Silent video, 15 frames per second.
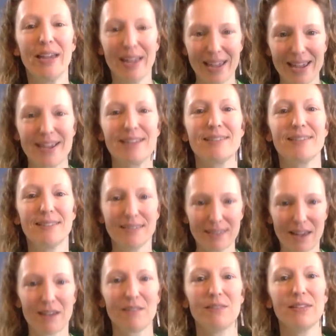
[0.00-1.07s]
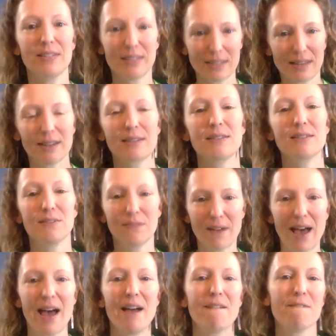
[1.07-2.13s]
8, 7, 6,
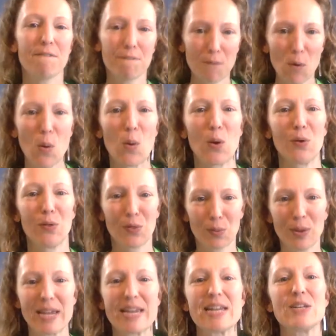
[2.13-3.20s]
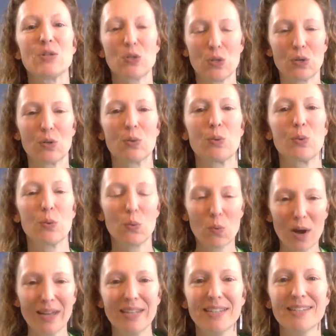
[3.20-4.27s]
5, 4, 3, 2,
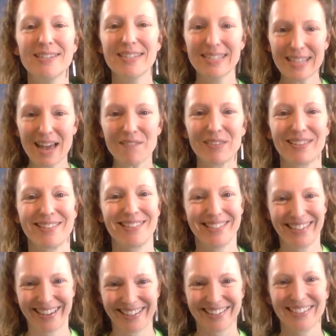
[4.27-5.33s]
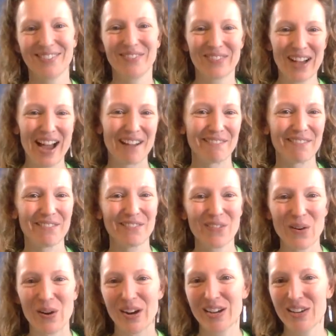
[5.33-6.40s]
1. 7, 6, 5,
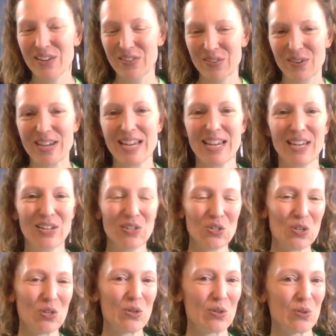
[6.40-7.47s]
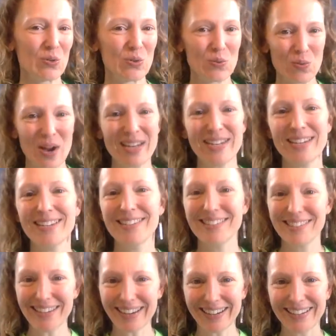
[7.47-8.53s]
4, 3, 2, 1.
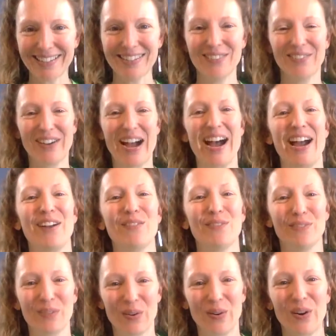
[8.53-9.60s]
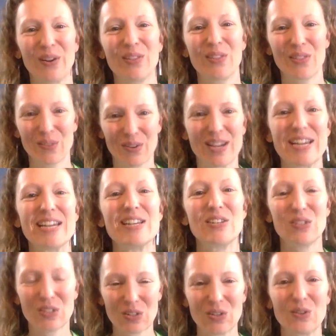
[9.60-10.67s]
6, 5, 4, 3,
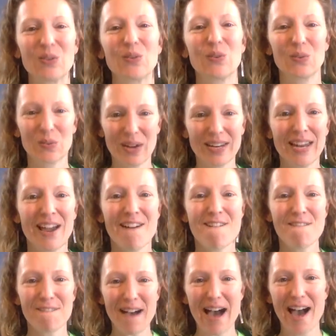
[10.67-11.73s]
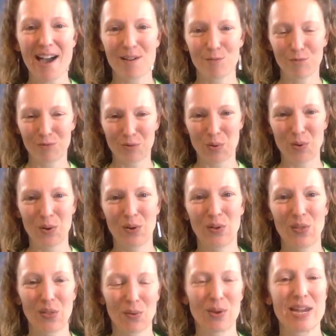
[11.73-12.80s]
2, 1. 5, 4,
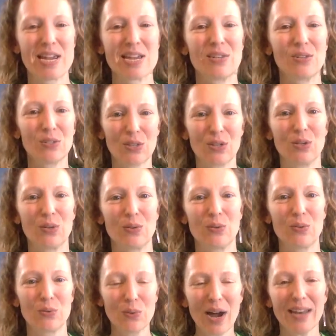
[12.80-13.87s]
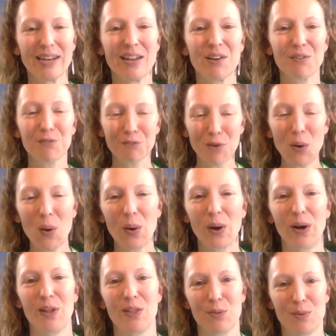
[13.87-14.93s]
3, 2, 1.
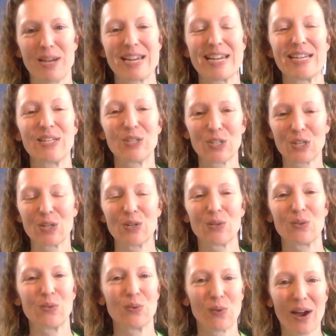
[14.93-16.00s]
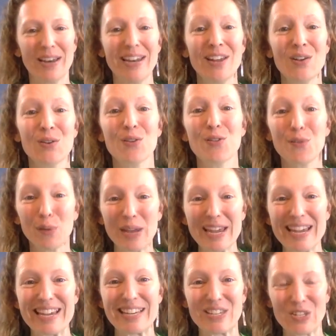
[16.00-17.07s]
4, 3, 2, 1.
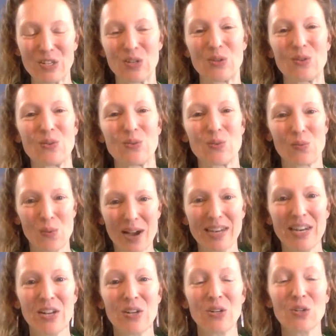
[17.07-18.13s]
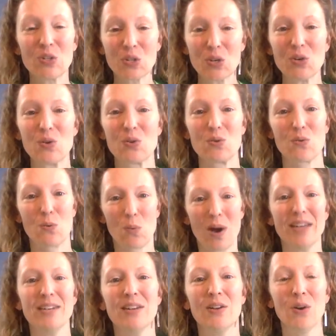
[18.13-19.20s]
3, 2, 1. 2,
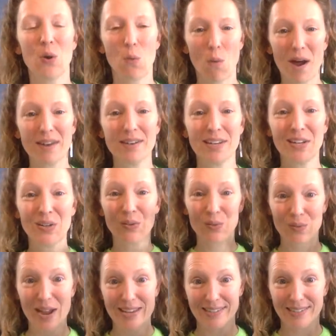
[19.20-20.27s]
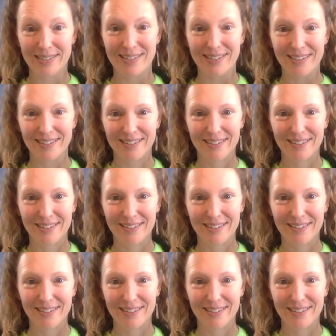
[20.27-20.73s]
1, 1. Rest.